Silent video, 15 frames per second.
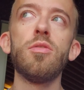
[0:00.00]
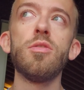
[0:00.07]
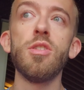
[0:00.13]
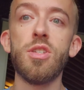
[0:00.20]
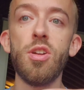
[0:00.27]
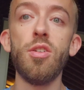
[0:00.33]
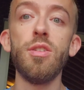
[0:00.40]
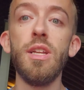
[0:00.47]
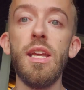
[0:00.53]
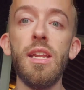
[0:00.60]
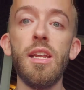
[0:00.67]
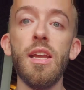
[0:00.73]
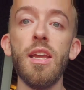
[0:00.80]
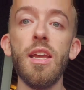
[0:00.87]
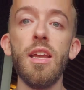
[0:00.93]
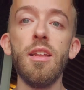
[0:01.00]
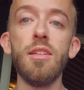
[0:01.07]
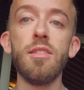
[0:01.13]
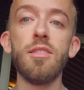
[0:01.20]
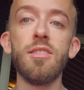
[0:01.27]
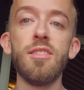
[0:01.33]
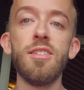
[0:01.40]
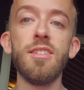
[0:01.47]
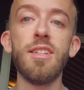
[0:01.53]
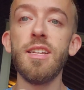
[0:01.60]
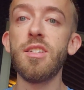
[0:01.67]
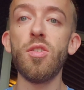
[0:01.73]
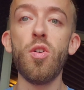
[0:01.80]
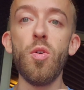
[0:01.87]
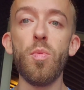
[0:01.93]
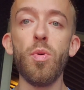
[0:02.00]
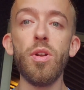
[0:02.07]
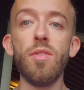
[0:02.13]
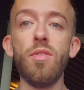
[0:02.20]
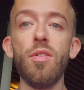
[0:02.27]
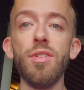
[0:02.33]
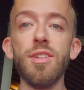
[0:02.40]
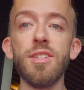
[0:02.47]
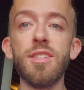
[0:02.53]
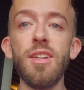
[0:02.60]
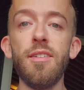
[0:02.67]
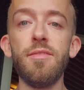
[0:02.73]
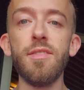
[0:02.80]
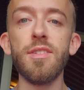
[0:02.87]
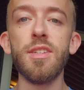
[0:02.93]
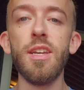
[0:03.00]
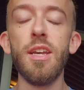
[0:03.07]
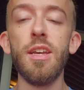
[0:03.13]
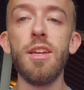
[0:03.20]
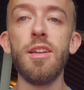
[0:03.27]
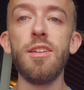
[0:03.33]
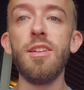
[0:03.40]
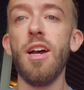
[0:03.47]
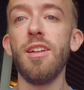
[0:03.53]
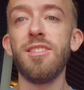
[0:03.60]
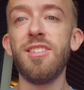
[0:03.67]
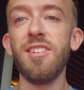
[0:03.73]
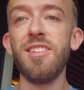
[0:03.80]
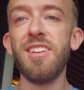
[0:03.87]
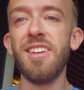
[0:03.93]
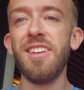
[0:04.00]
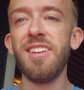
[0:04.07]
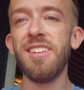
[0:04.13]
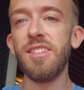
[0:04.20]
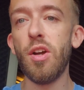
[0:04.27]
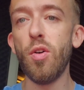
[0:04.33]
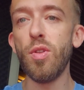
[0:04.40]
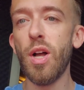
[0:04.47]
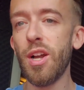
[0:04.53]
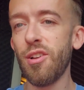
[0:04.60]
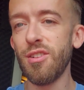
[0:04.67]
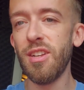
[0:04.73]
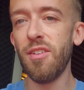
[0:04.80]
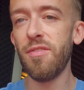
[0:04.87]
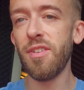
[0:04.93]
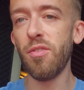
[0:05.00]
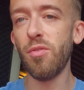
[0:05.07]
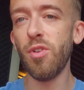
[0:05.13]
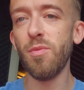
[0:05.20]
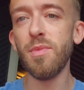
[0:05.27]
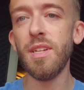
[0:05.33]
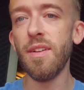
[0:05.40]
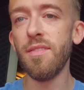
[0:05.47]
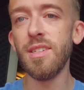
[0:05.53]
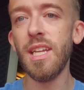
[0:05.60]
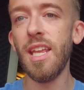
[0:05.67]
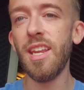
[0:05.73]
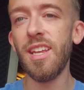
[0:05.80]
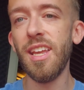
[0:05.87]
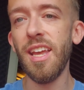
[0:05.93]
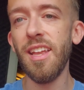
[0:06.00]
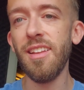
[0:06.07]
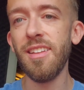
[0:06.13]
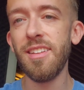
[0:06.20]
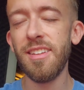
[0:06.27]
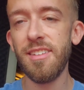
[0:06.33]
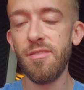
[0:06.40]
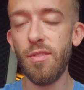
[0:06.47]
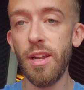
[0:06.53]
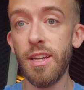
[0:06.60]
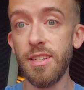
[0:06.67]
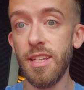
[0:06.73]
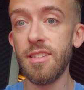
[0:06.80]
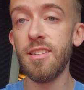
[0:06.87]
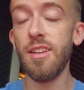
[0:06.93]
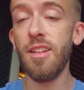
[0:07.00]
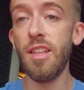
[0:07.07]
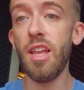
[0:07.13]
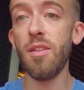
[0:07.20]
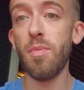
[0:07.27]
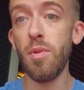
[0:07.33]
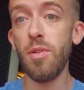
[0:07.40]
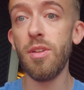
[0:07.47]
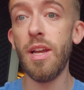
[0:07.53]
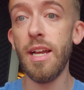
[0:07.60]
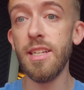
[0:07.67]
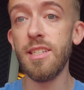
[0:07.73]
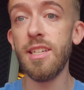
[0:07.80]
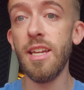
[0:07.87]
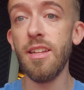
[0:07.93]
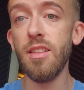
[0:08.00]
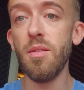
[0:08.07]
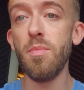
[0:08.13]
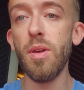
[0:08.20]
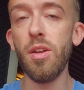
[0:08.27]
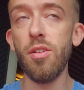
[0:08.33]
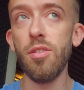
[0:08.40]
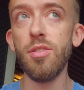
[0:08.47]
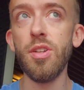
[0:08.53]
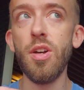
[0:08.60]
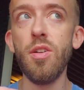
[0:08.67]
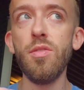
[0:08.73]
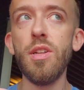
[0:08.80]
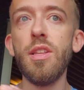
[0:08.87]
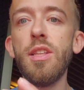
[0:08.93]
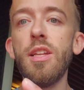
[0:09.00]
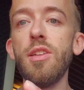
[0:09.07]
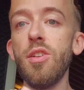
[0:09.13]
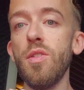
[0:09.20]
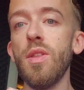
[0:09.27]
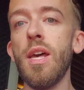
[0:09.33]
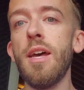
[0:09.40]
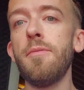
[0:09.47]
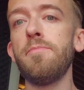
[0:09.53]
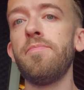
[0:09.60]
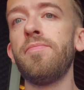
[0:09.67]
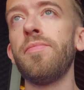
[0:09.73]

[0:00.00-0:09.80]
to start dating again. Because that's the whole point of all this stuff, is not to go lock yourself in a room and never date again, right? Because that's a lot of guys get in the bitter zone and they do that.